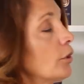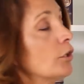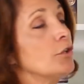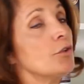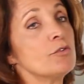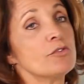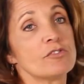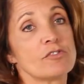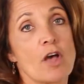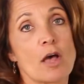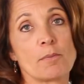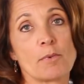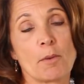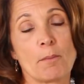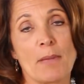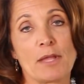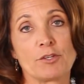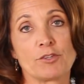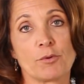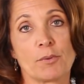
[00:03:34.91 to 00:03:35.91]
can use saw
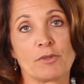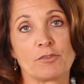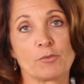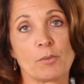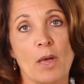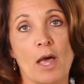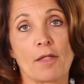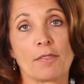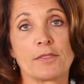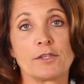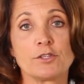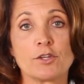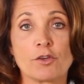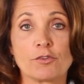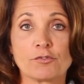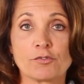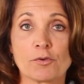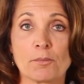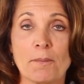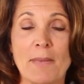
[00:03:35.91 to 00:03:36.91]
palmetto as well. The
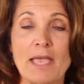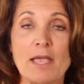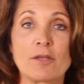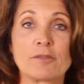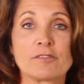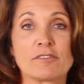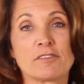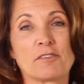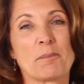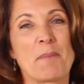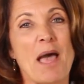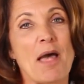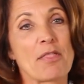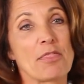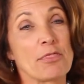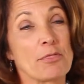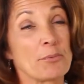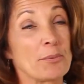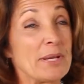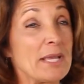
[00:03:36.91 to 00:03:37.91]
dose for males is
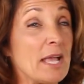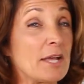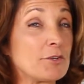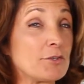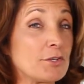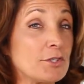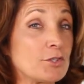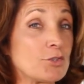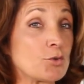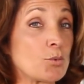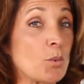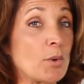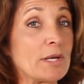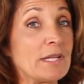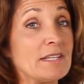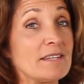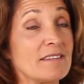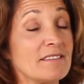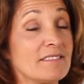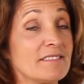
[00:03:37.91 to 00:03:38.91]
about
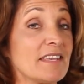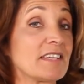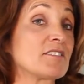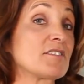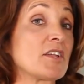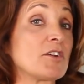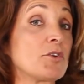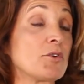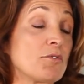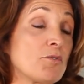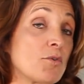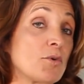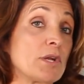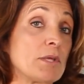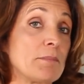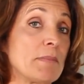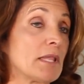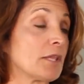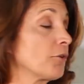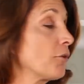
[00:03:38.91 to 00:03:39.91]
320 to
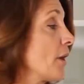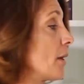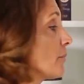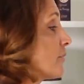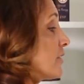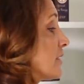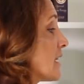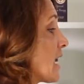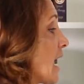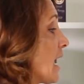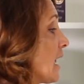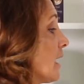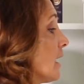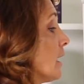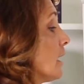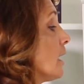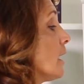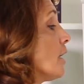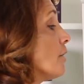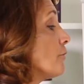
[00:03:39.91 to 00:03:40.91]
640 milligrams a day.
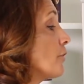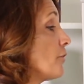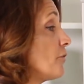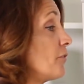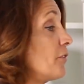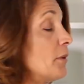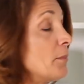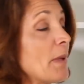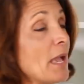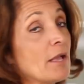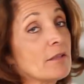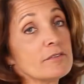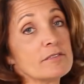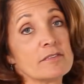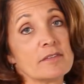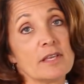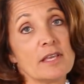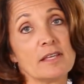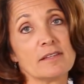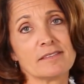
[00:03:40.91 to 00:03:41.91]
For
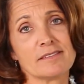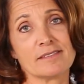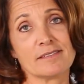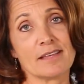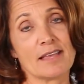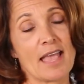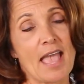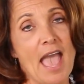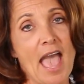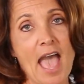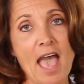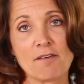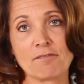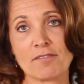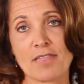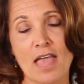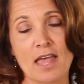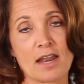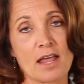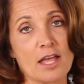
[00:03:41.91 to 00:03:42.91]
females, it's
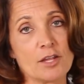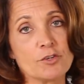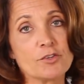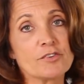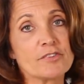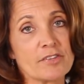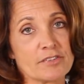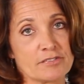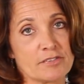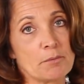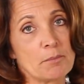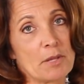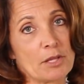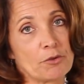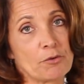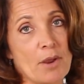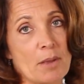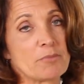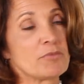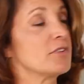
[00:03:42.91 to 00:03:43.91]
half that. 160
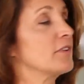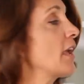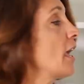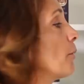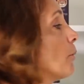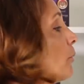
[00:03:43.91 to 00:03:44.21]
milligrams a day